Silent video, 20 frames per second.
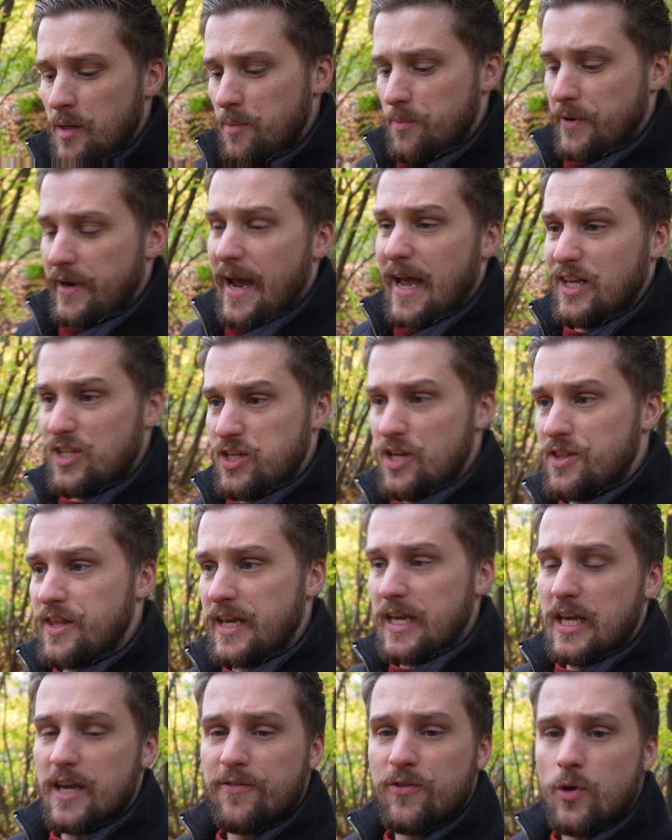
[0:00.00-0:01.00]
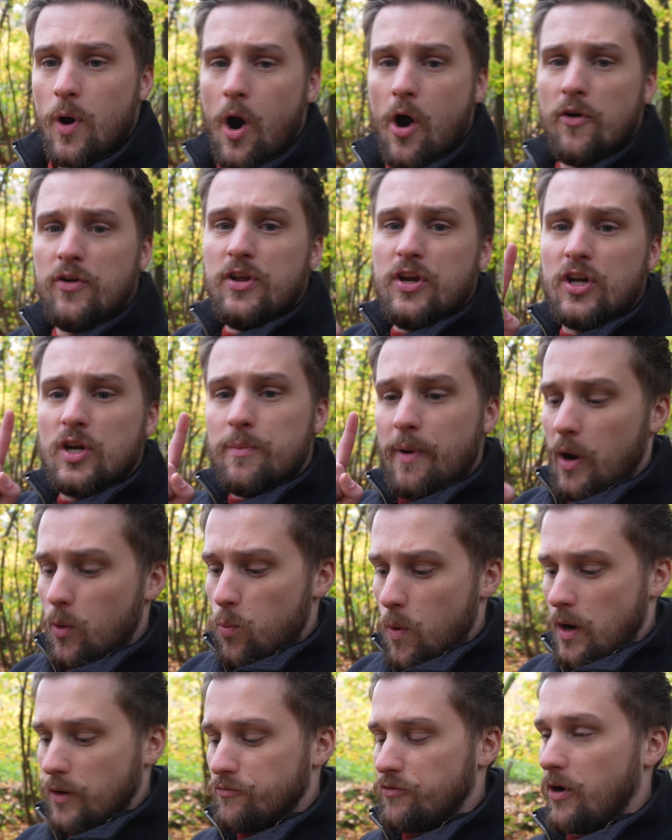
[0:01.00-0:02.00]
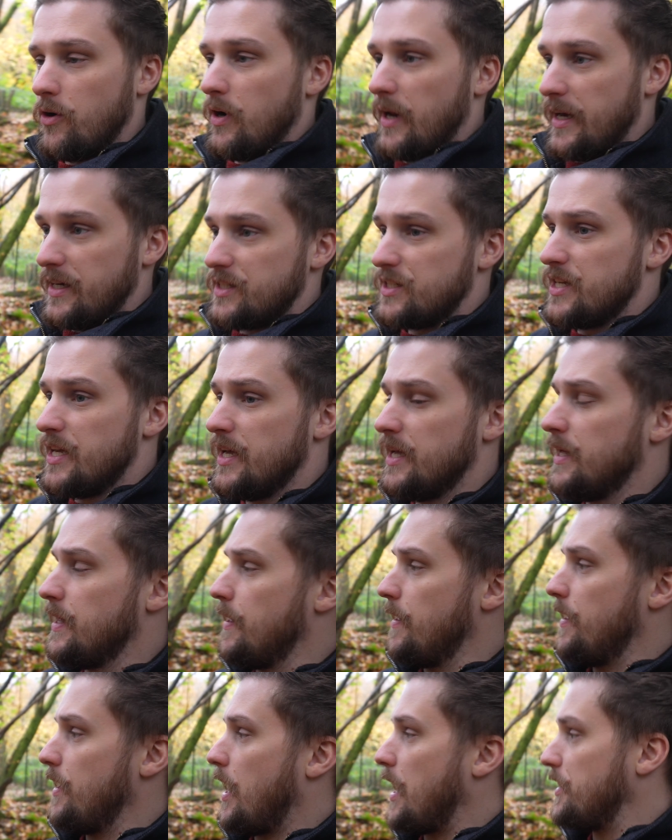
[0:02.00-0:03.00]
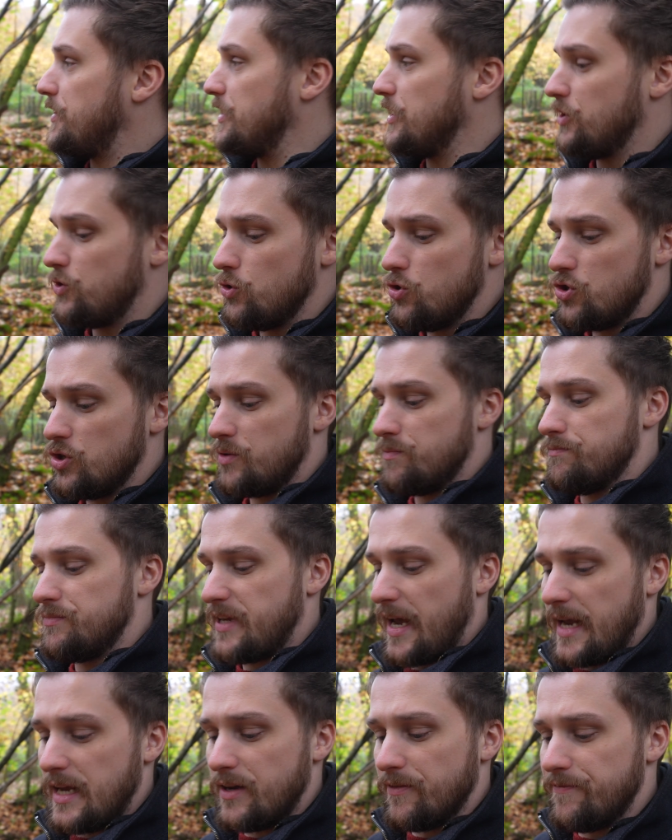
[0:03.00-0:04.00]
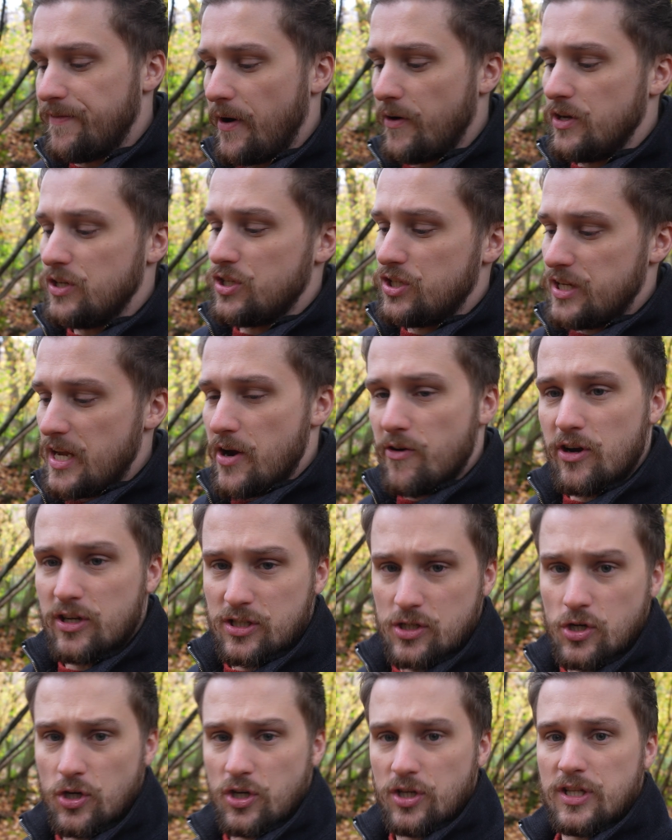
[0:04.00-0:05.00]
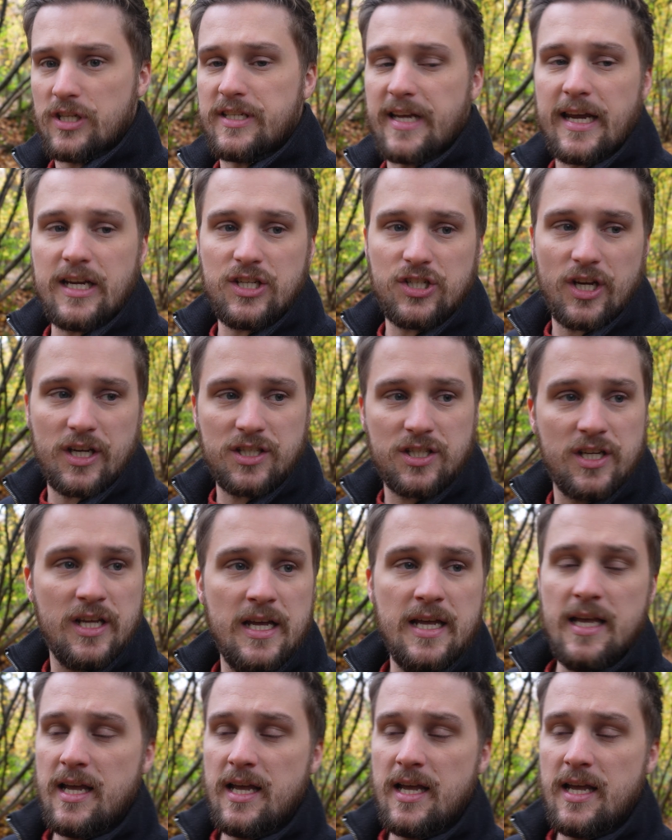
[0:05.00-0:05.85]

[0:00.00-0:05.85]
But I actually think if you're only going to buy one Rolex, I think you should take a very serious look at the Datejust.